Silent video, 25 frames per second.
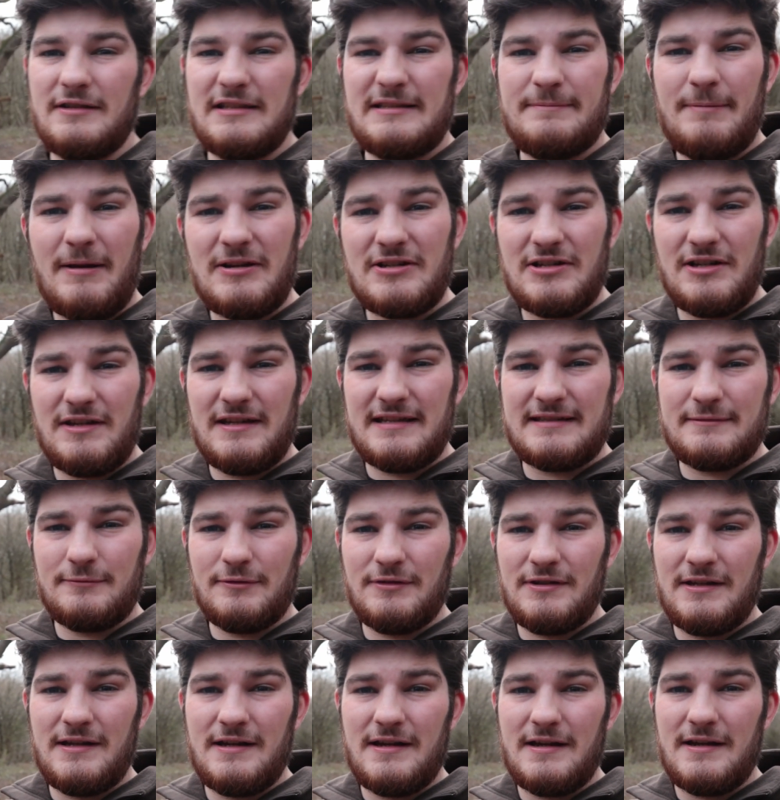especially this
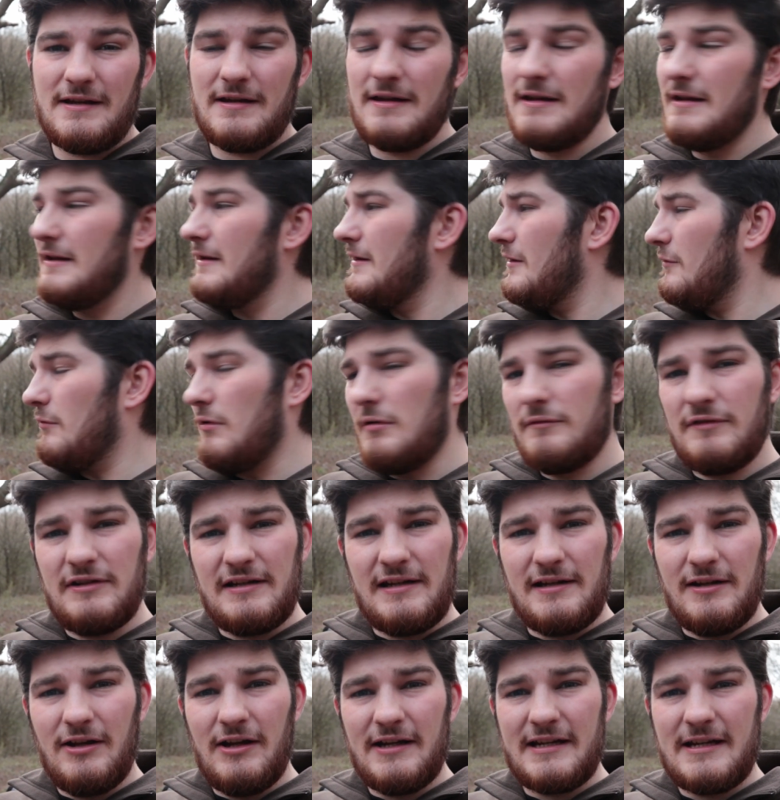one here. What I
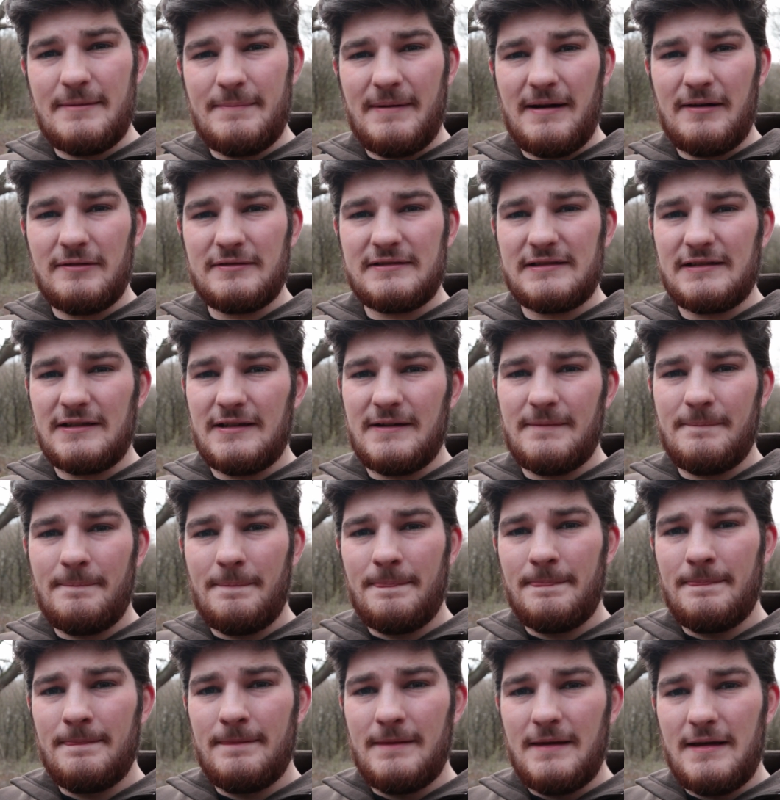really like about it
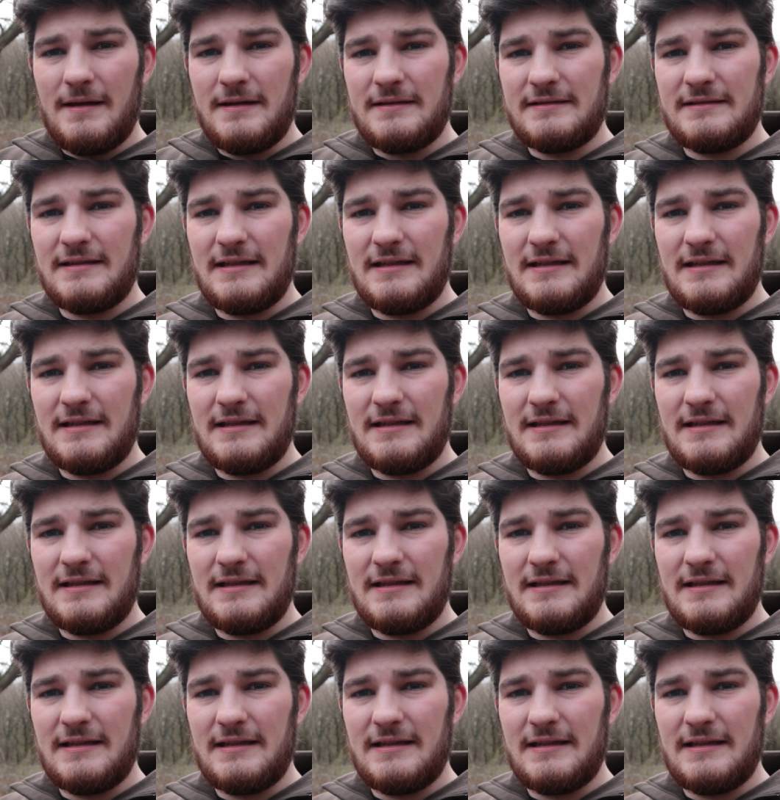is